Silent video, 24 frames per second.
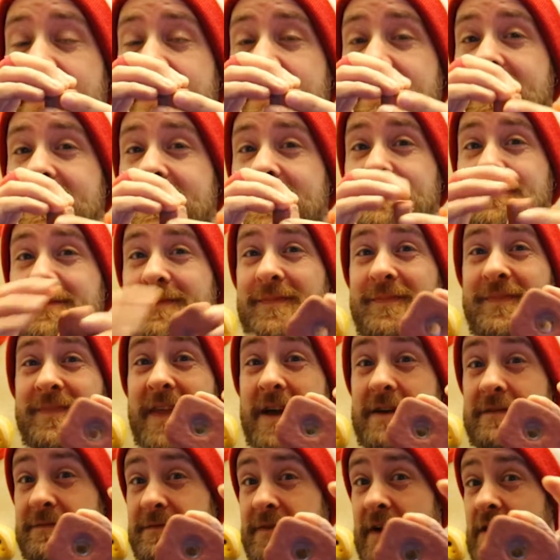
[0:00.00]
You know,
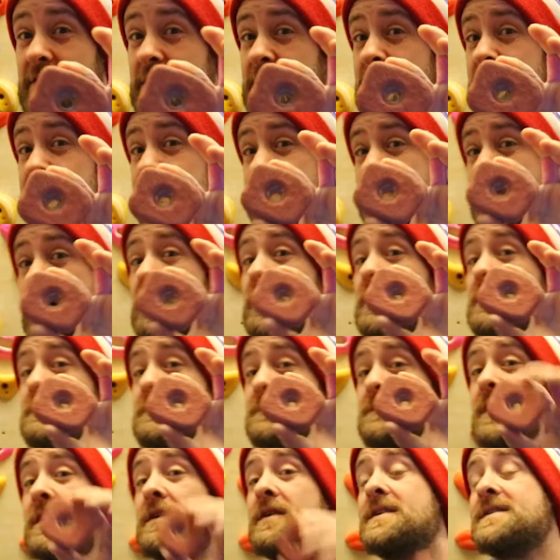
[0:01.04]
they're very, very,
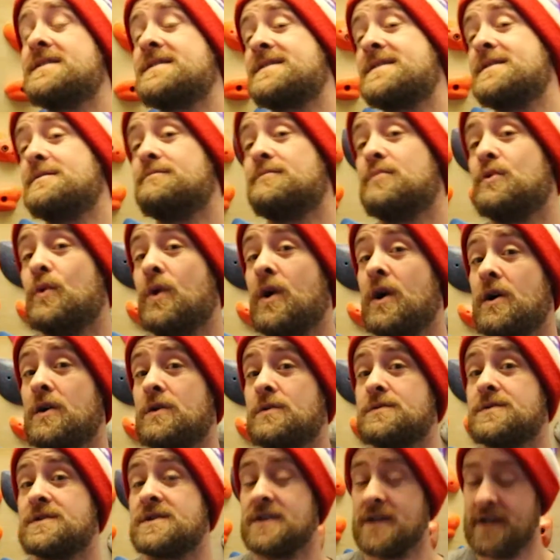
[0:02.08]
very simple
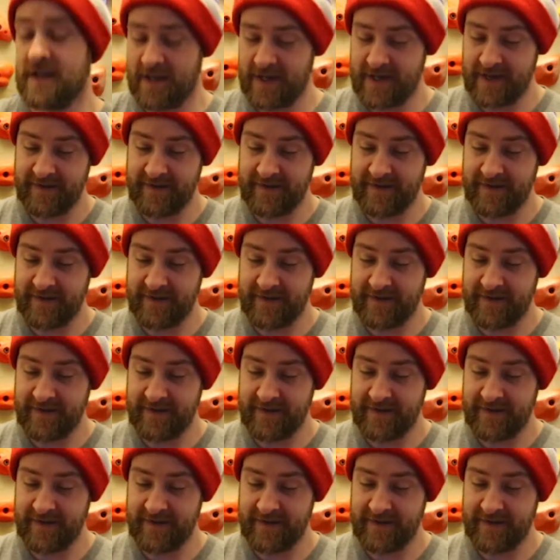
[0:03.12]
holds.